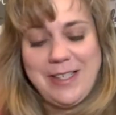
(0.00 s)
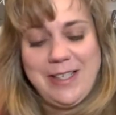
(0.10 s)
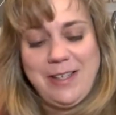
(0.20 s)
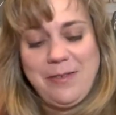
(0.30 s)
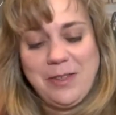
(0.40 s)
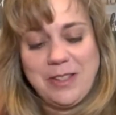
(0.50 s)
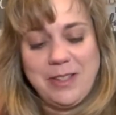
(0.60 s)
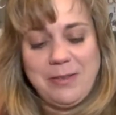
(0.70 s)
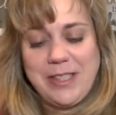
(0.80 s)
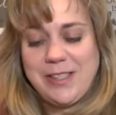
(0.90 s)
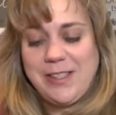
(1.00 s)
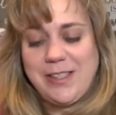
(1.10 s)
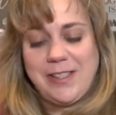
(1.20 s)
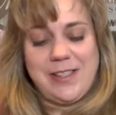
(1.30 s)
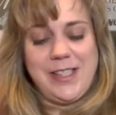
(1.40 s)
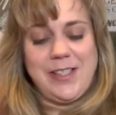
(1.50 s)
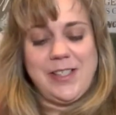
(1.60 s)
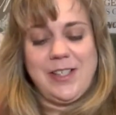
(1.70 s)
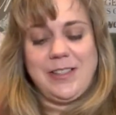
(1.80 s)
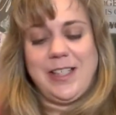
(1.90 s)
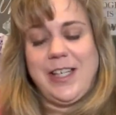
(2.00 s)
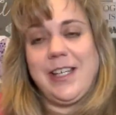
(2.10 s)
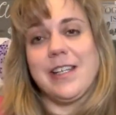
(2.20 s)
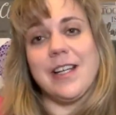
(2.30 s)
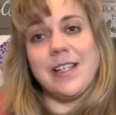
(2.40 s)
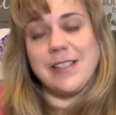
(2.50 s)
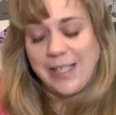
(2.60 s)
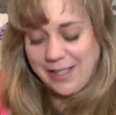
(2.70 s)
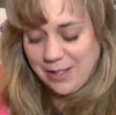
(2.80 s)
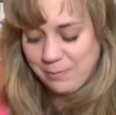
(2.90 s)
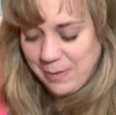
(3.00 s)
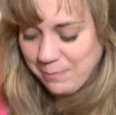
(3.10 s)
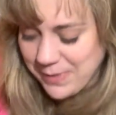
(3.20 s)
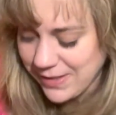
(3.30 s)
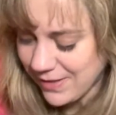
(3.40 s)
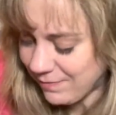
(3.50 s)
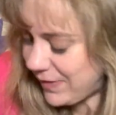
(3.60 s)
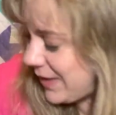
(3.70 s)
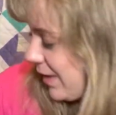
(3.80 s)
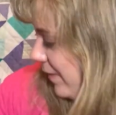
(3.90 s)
If only we could just stitch all day and not take care of puppies and feed our